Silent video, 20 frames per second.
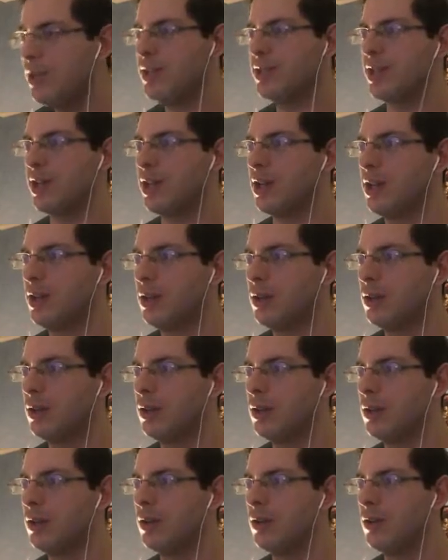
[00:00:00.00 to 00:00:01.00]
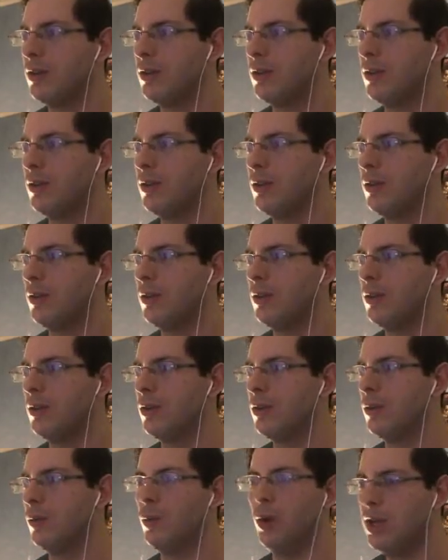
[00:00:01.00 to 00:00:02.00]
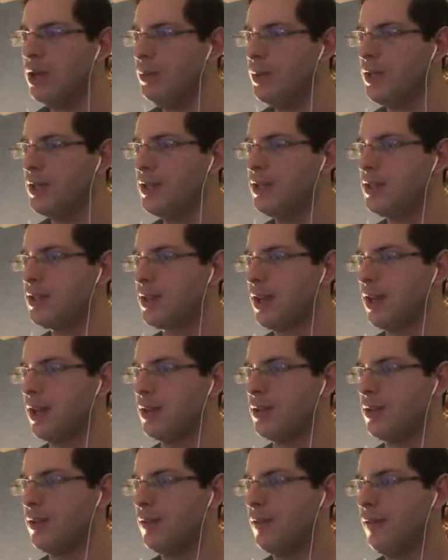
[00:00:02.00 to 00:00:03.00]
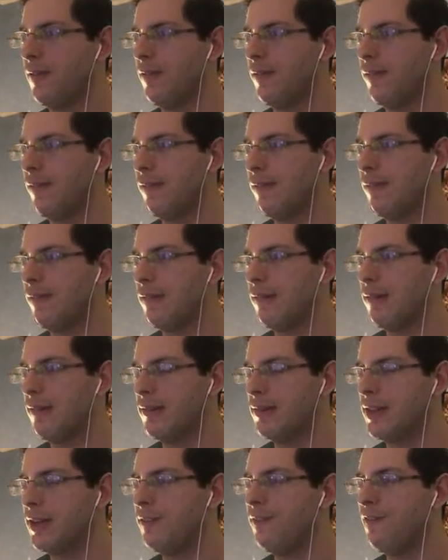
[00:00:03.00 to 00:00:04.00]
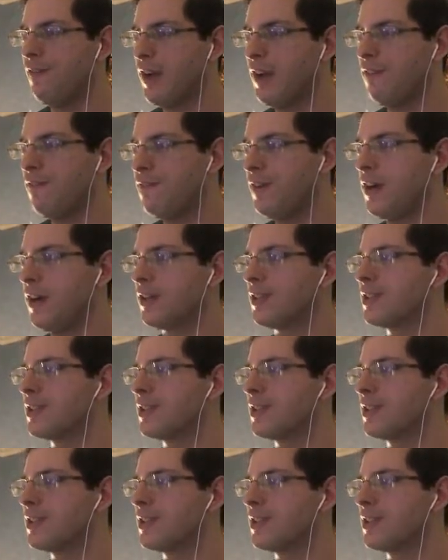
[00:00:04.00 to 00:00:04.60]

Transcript: he's there. Why am I getting scared? That fat fuck